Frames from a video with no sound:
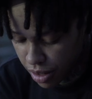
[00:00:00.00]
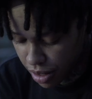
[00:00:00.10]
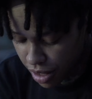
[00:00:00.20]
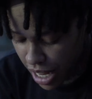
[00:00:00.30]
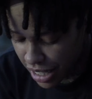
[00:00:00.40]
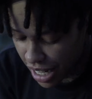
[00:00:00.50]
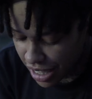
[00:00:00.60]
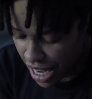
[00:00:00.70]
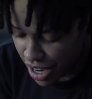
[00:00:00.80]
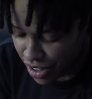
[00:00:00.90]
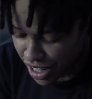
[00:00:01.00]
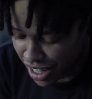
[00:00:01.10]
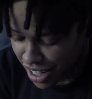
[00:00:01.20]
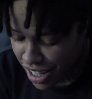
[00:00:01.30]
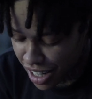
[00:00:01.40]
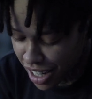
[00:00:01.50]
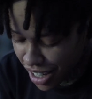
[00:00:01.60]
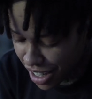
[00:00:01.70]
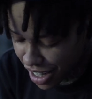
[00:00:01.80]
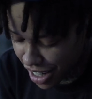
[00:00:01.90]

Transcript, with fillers: to touch as many people as I can uh, in a